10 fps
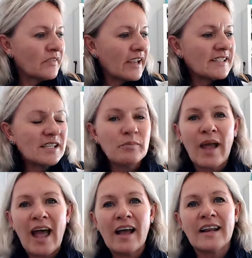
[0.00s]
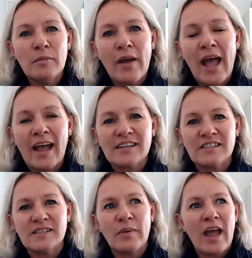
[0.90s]
it's about impact.
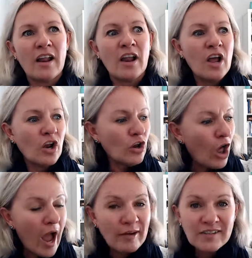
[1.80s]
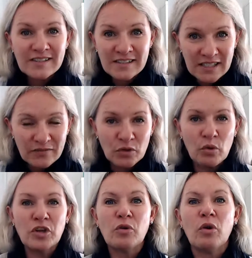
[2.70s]
It's about life doesn't give you
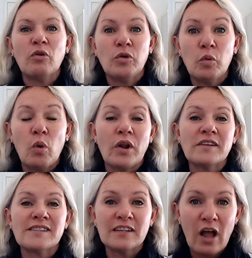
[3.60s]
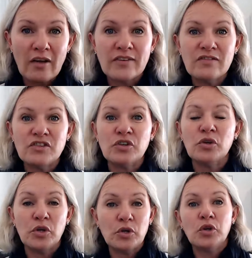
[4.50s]
what you want. It's life gives you
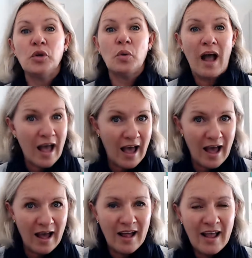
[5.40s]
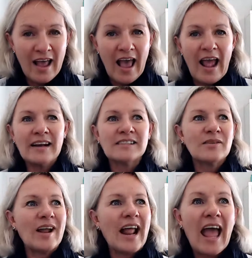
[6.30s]
who you are. And it's
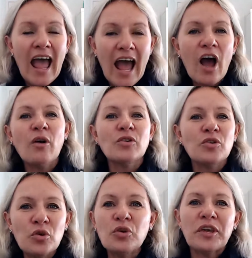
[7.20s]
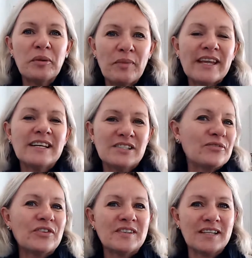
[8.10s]
about how you can make a
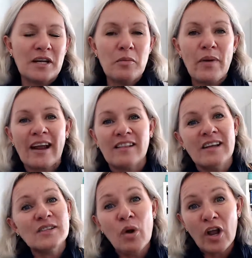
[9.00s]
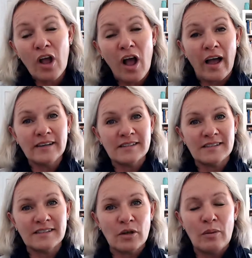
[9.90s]
difference and an impact. And that's why kindness
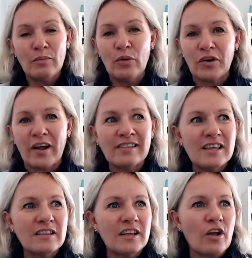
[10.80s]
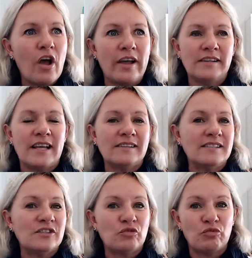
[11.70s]
is so important. I think that kindness has
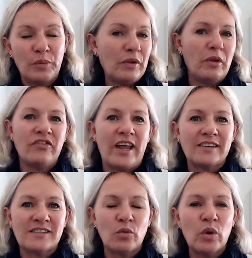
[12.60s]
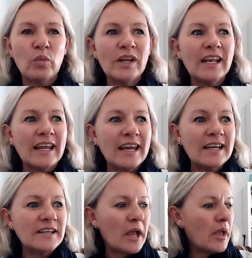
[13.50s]
this ripple effect. So when we
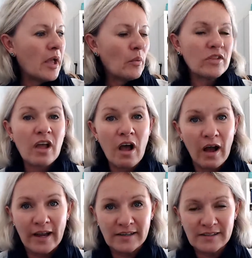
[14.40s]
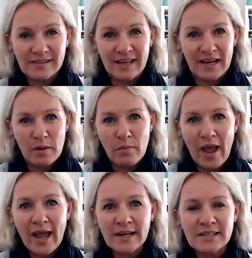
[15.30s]
lead with kindness and
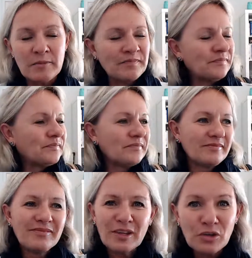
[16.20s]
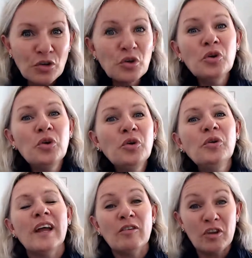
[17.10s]
impact,
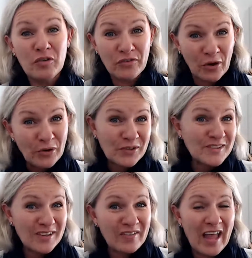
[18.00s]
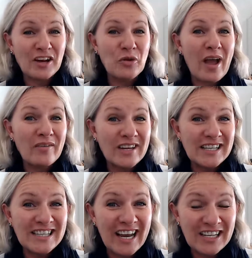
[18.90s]
you focus on that and you have
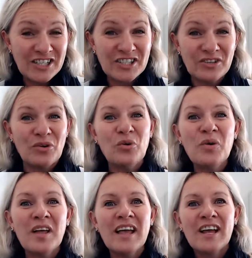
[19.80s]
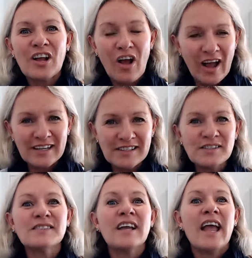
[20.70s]
intentional
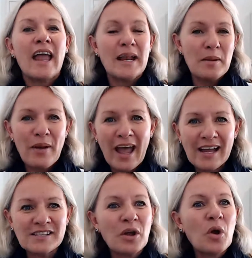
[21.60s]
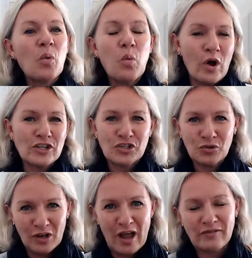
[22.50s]
kindness and impact, watch
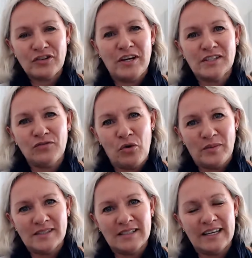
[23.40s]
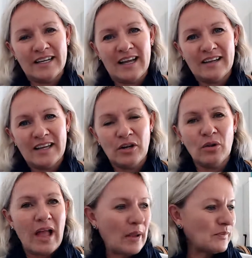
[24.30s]
your life transform as a leader.
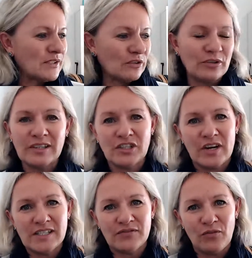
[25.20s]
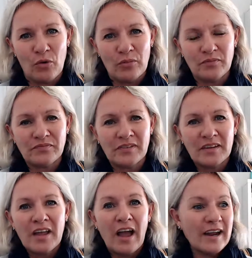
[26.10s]
It'll absolutely transform.
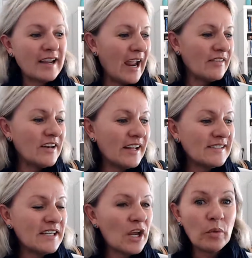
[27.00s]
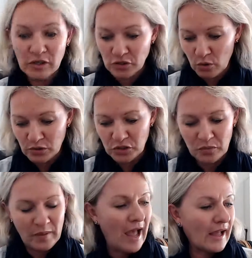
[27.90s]
Okay, the next thing I want to talk to you
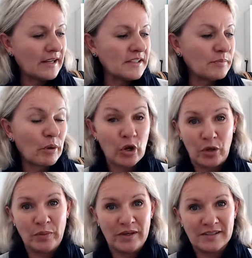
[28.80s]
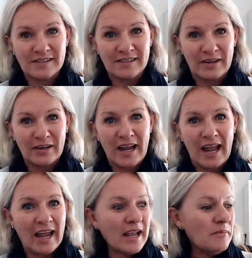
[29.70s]
about is purpose,
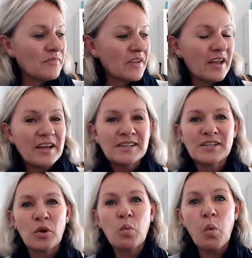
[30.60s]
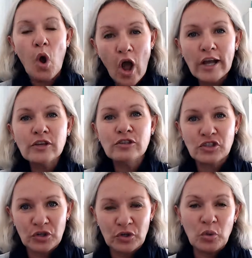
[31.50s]
okay? So why you
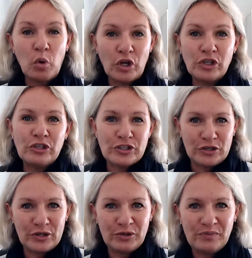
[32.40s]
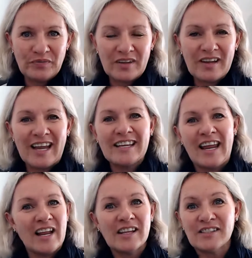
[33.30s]
do what you do.
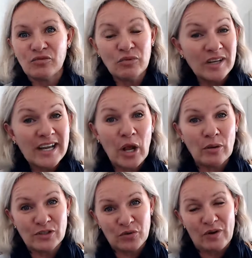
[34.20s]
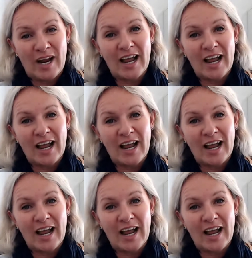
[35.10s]
Again, this really helps you around